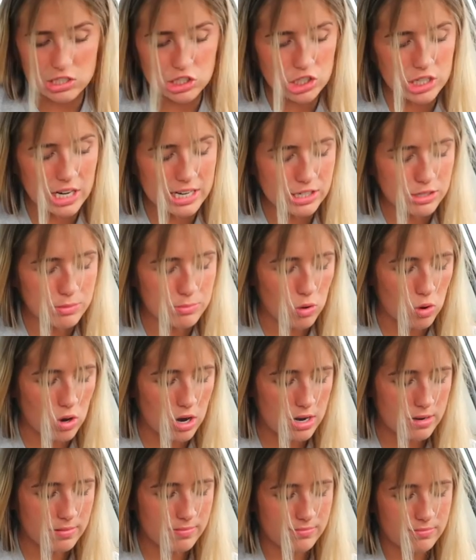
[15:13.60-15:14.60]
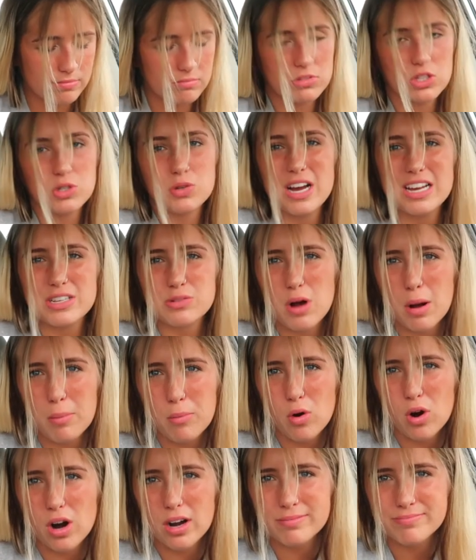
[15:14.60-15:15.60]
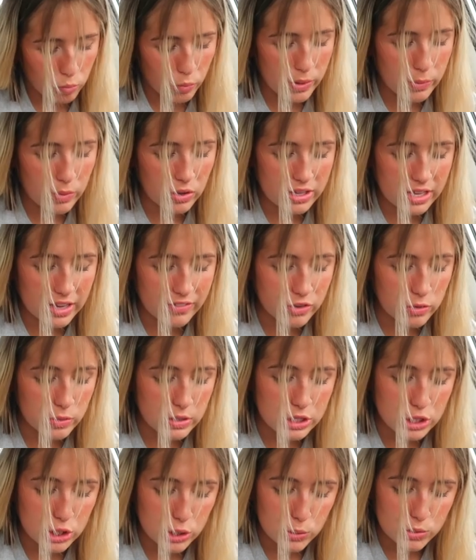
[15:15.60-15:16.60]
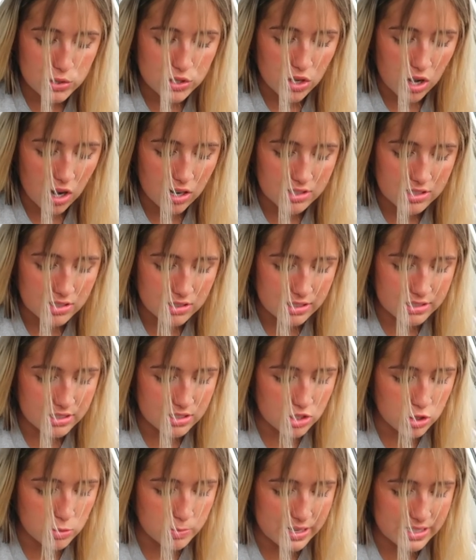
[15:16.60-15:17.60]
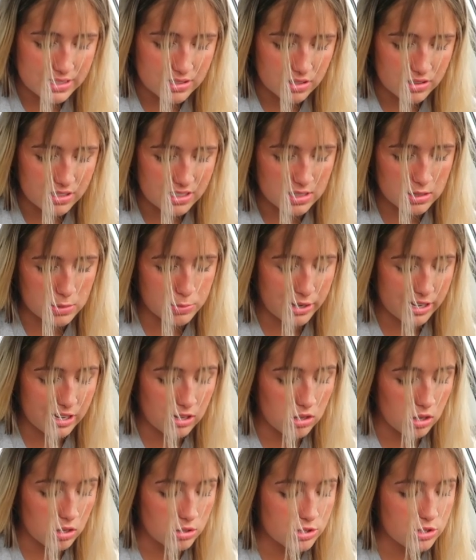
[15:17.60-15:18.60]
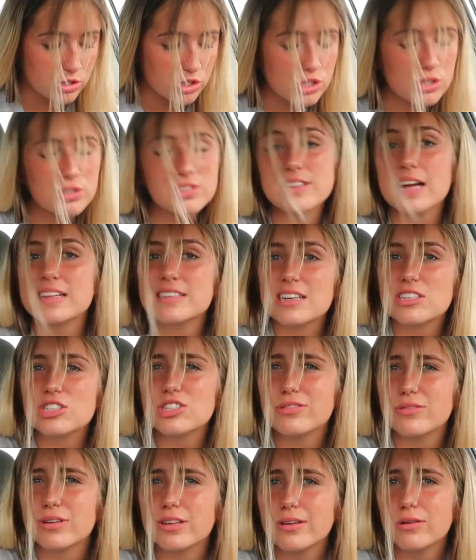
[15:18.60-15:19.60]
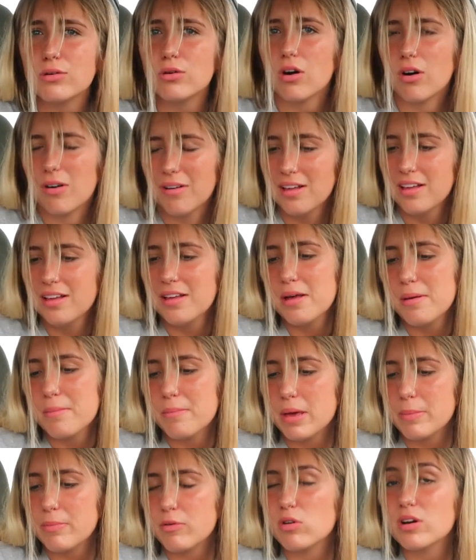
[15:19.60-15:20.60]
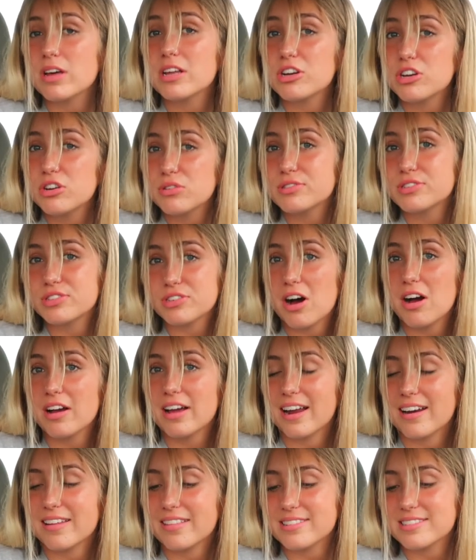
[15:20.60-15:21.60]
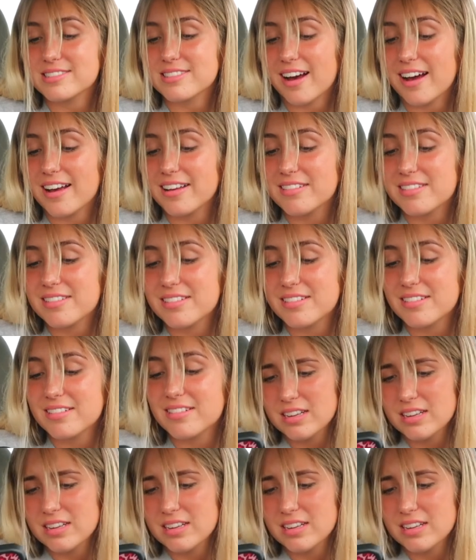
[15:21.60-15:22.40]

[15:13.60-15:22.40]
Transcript: Should I do more? Do you guys want more? We will give you a new song to listen to based on these spring clothes you choose. That's actually really cool. Maybe we'll get a new song out of this, guys.